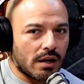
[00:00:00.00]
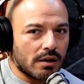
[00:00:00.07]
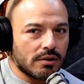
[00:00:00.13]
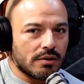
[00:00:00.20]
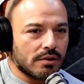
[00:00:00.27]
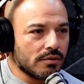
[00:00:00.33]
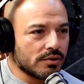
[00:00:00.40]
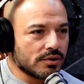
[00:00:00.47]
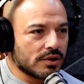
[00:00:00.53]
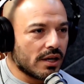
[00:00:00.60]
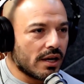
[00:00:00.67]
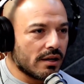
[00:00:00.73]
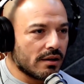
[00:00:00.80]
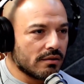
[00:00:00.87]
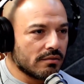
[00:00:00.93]
all you do is
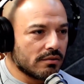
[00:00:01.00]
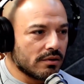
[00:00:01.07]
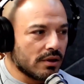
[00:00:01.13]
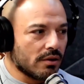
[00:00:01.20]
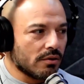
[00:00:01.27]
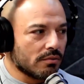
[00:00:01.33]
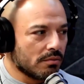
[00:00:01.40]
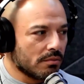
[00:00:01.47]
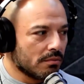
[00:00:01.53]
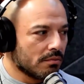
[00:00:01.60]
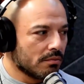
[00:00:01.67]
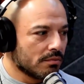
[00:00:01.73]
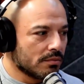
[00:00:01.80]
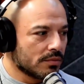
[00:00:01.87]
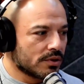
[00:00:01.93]
get, you know,
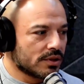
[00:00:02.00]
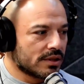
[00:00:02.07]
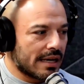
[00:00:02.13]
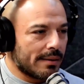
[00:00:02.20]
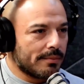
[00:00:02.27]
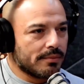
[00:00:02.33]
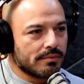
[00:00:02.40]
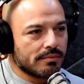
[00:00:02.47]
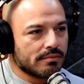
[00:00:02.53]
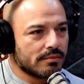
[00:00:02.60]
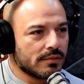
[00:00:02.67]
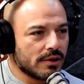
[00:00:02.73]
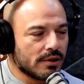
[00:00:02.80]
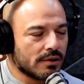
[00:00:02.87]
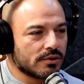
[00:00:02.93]
time,
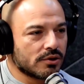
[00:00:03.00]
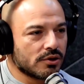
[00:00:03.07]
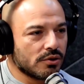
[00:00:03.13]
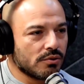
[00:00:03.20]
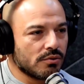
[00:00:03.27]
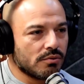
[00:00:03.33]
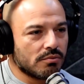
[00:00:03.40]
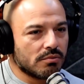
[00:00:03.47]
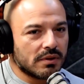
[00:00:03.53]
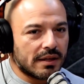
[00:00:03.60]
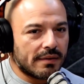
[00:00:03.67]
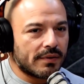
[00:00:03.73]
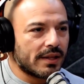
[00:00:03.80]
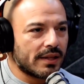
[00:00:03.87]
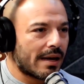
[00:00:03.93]
you know, to
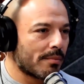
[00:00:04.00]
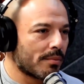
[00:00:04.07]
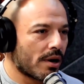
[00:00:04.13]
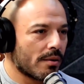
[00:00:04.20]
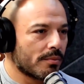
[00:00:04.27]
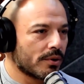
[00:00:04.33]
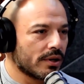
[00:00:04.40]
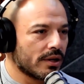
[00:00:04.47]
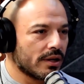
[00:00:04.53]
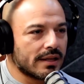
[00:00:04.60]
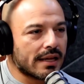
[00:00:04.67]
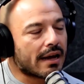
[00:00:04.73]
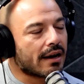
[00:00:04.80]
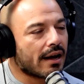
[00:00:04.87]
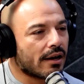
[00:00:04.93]
live in that property
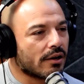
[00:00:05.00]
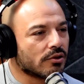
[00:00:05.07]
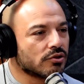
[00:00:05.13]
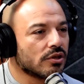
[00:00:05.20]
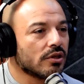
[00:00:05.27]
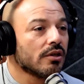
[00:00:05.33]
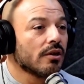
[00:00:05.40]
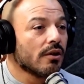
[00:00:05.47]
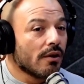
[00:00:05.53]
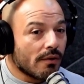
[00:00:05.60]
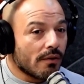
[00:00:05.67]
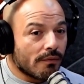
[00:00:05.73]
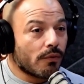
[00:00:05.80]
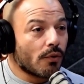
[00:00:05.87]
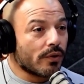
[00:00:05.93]
in that house
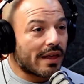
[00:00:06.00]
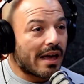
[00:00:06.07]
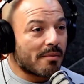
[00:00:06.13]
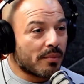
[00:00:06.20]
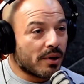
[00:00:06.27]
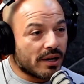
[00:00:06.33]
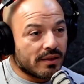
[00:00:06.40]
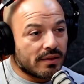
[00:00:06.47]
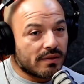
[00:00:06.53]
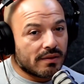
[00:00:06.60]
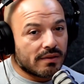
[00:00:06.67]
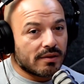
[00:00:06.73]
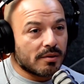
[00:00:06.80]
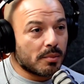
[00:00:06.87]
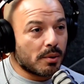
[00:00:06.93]
for that month.
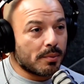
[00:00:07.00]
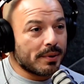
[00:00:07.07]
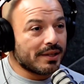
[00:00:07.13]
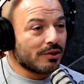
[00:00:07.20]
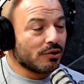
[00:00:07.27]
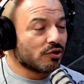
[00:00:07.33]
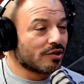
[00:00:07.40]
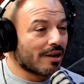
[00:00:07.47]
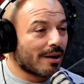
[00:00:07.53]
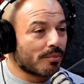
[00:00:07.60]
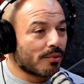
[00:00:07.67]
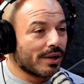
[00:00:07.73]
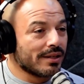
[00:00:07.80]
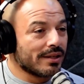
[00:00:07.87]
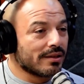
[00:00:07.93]
The moment you
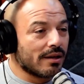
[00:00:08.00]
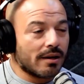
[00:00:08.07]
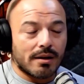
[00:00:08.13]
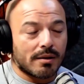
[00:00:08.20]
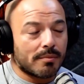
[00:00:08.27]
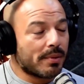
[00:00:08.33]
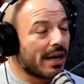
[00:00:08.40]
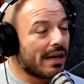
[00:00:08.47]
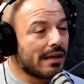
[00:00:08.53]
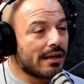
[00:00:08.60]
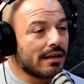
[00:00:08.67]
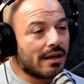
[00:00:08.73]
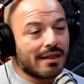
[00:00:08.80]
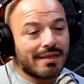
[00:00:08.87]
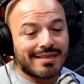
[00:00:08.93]
stop rent uh
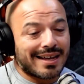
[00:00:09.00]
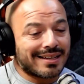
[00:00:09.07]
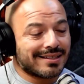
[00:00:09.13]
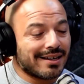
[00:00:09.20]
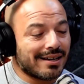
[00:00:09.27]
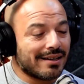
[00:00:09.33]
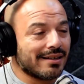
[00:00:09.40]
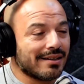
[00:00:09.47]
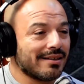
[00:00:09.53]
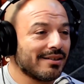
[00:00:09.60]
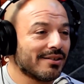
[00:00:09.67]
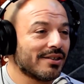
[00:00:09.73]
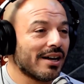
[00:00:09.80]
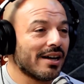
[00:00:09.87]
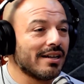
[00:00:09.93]
paying, that's it.
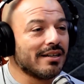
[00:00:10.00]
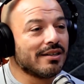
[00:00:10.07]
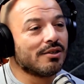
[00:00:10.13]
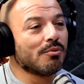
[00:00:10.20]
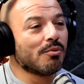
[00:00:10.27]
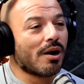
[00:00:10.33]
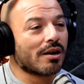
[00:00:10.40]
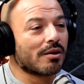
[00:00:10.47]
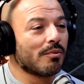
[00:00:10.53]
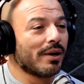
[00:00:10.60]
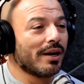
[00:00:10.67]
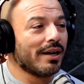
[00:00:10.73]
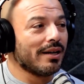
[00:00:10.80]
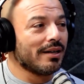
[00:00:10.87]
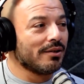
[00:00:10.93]
You're done. You walk
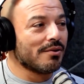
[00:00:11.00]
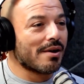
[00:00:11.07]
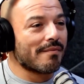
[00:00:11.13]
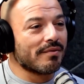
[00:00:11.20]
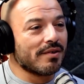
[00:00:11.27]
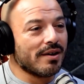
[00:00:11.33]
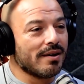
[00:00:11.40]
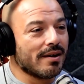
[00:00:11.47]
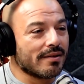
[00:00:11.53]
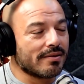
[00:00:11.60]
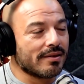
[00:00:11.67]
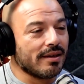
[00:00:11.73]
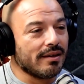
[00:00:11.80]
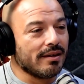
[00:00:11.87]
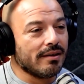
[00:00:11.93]
away and mm. you have
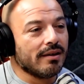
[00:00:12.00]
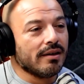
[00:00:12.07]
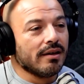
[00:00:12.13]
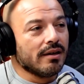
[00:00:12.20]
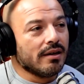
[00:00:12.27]
nothing.